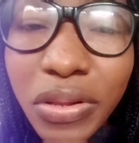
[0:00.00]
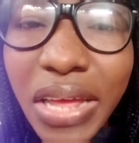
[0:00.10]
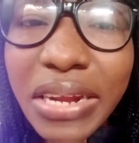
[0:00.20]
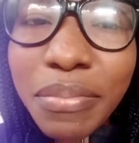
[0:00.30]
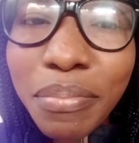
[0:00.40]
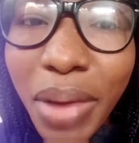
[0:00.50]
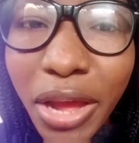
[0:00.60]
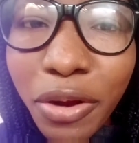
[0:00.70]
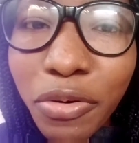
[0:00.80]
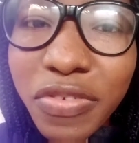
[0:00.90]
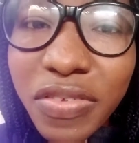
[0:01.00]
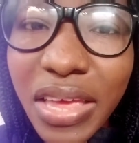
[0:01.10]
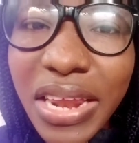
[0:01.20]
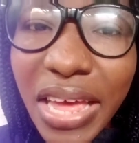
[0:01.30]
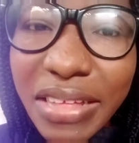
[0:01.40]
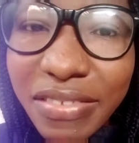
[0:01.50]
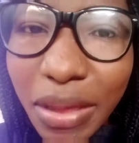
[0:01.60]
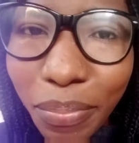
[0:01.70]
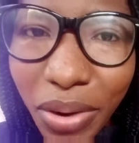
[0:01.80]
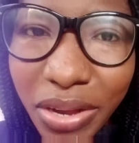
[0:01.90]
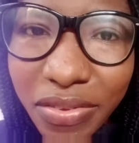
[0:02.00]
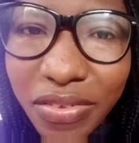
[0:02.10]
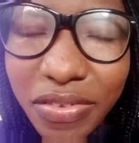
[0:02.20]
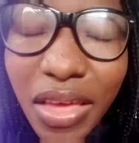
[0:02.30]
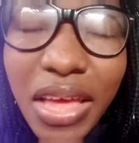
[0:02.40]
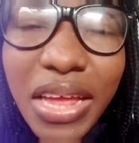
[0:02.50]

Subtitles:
under the micro scale enterprises,